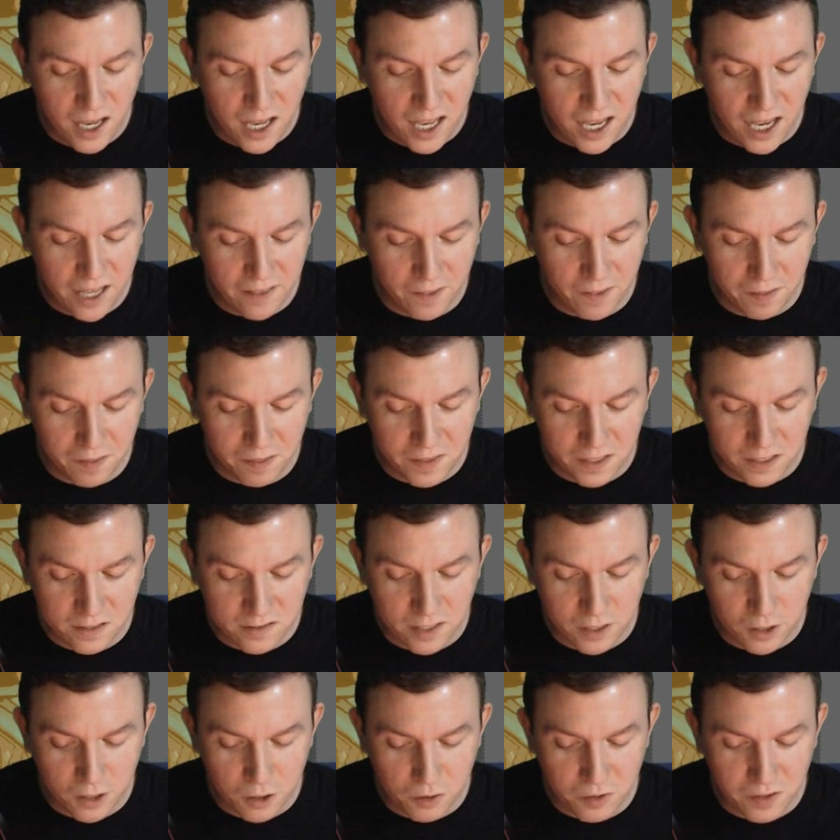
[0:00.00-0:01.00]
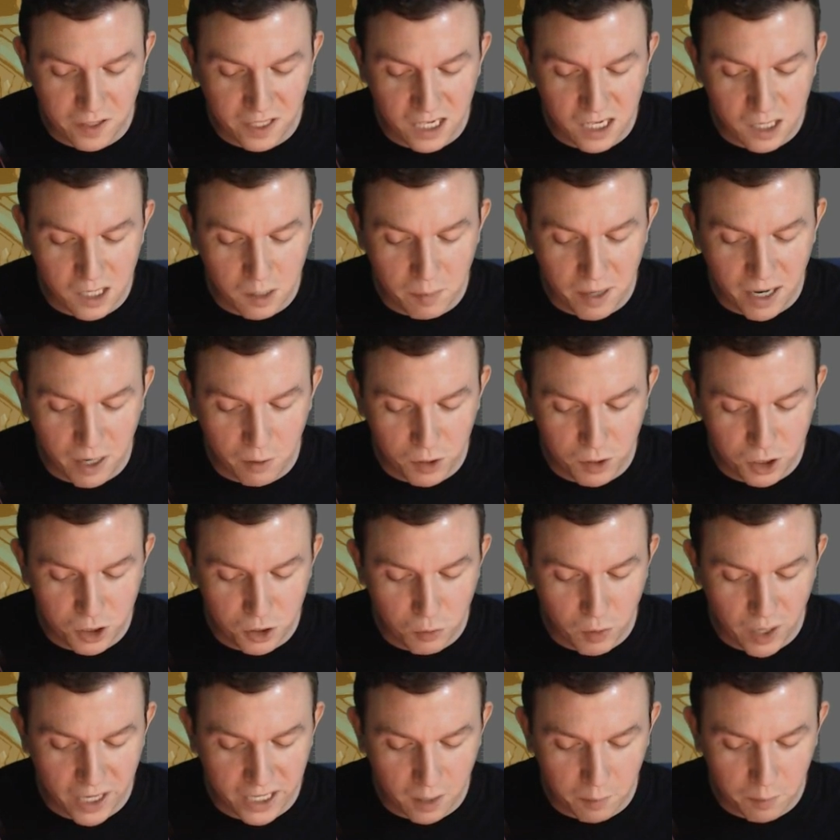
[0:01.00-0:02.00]
and the things that you're thinking about when you
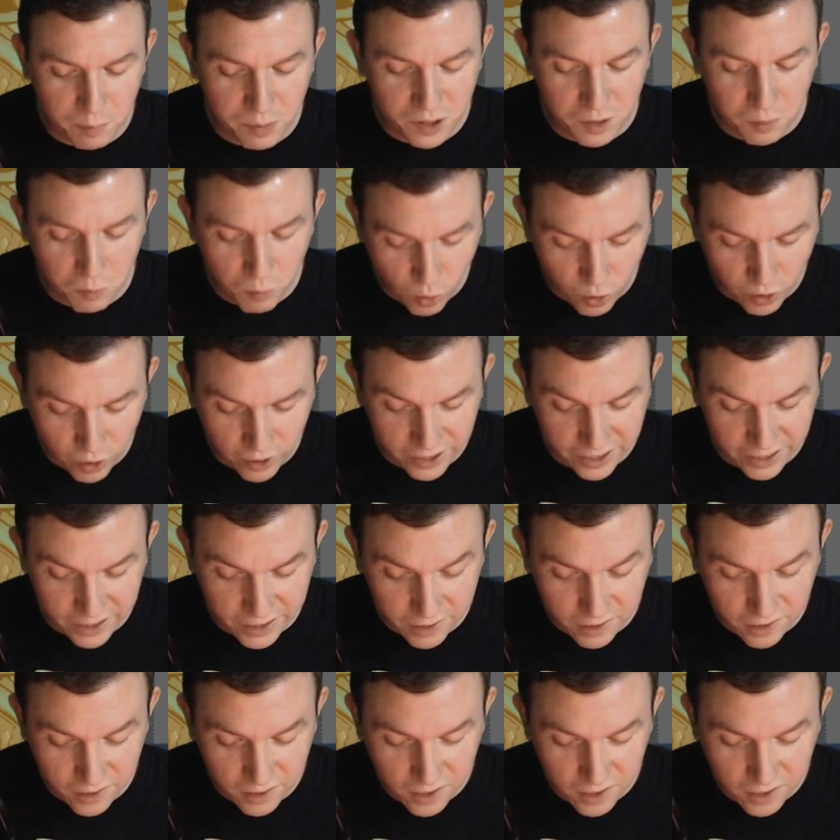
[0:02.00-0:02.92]
wake up in the morning.